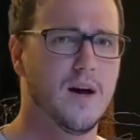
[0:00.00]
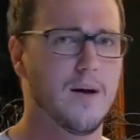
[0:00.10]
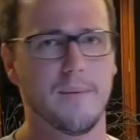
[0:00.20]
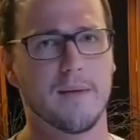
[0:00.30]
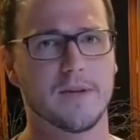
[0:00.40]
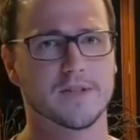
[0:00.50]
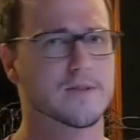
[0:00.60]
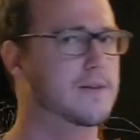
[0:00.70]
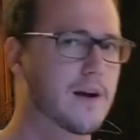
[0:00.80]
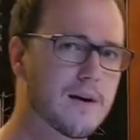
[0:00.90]
Maybe there's
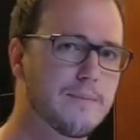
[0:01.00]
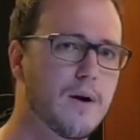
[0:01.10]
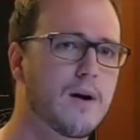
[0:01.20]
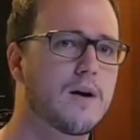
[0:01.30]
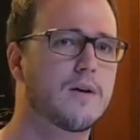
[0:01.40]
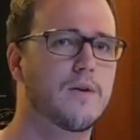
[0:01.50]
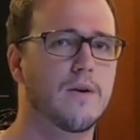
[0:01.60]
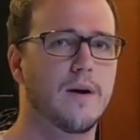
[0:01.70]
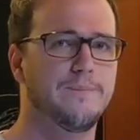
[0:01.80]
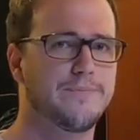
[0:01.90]
a Dairy Mart or
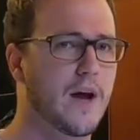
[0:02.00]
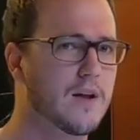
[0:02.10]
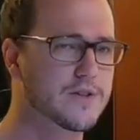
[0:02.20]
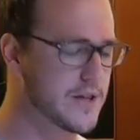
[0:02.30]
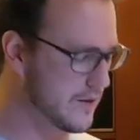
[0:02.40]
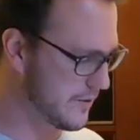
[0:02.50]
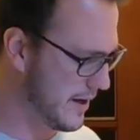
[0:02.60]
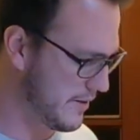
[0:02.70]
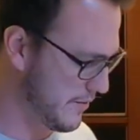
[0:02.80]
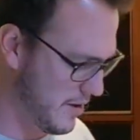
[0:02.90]
a Dollar General
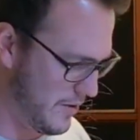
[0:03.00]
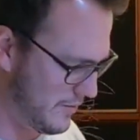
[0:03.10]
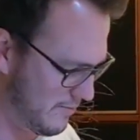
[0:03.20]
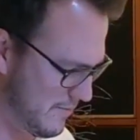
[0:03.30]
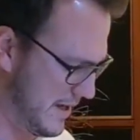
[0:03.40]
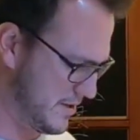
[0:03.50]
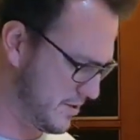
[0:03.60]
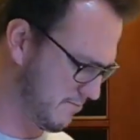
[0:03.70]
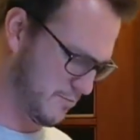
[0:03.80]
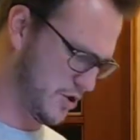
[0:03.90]
down the road. They
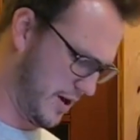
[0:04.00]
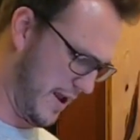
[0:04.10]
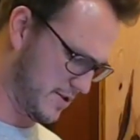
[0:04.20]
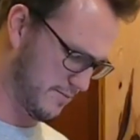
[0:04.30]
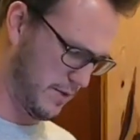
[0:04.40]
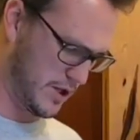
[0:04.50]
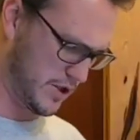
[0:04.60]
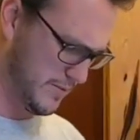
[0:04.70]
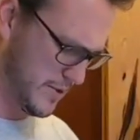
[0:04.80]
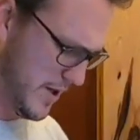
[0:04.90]
should have some mushrooms.